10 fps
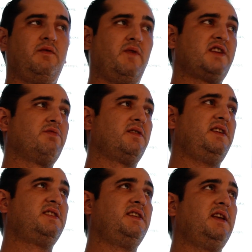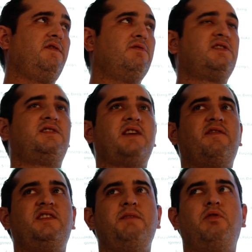Westbrook needs to give you
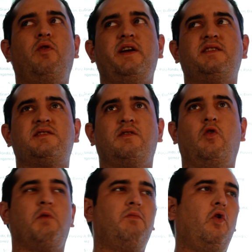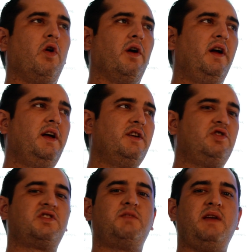70 points or more
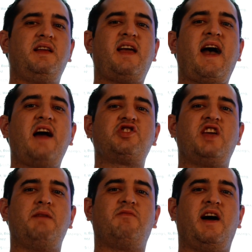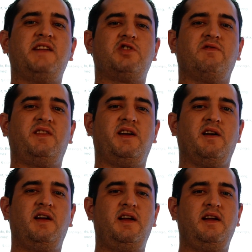just to meet cash game lines over
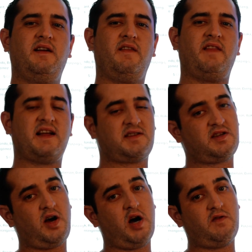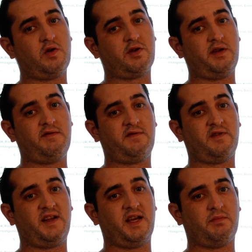there. That's a tall order even
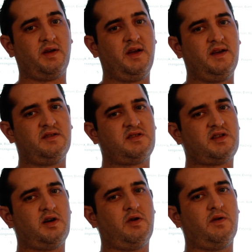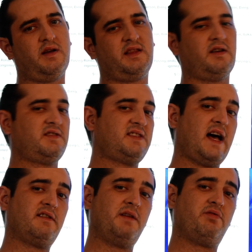for him. So at those
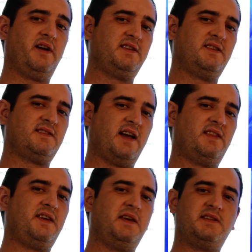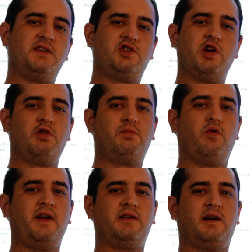salary prices, I think he's hit choke
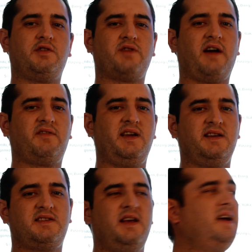point on DraftKings.